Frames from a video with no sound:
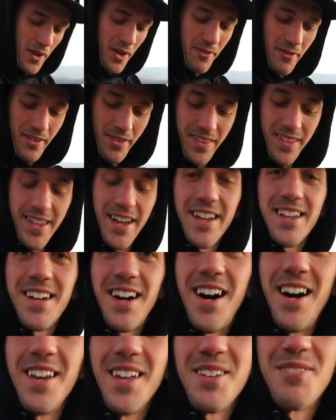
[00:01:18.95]
We have the
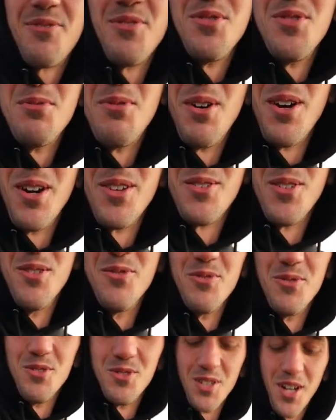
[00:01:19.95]
iconic Fujiwara
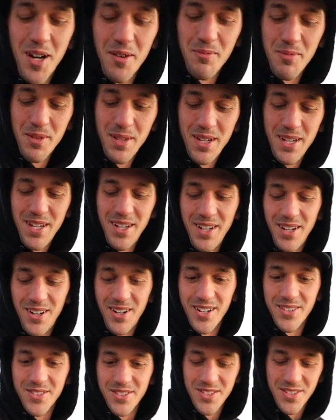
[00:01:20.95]
Tofu Shop
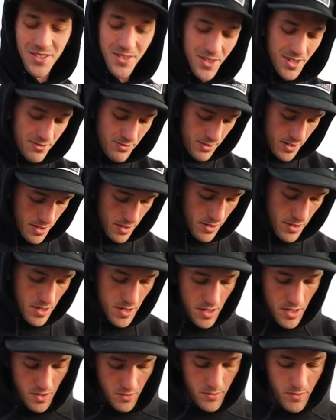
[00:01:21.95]
on the sleeve here.
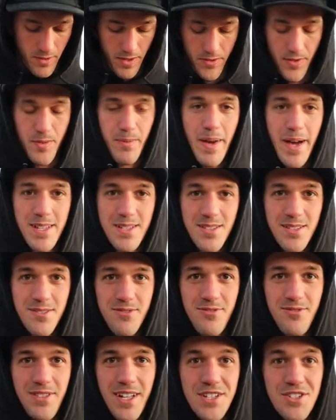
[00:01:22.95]
We've got the
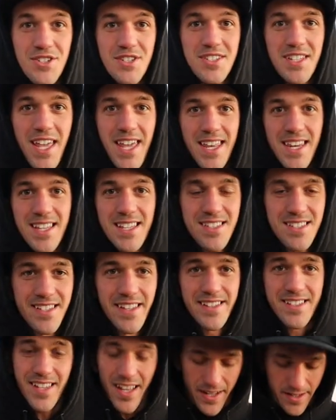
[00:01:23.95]
massive Legends
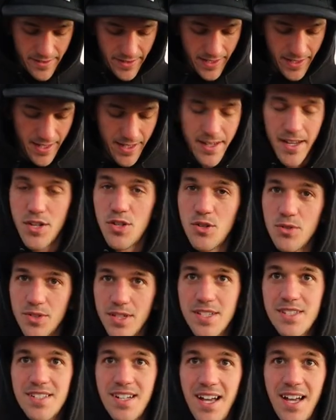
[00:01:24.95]
86, kind of like initial
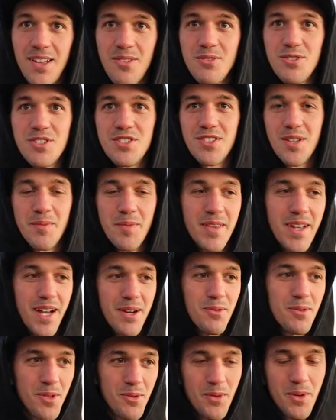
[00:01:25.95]
D style, which is something that
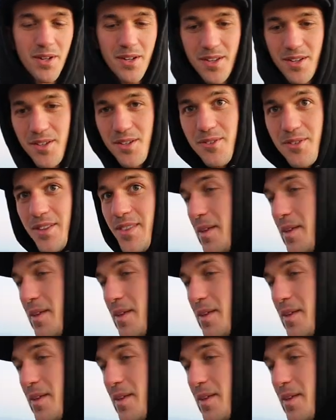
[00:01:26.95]
I really wanted to do.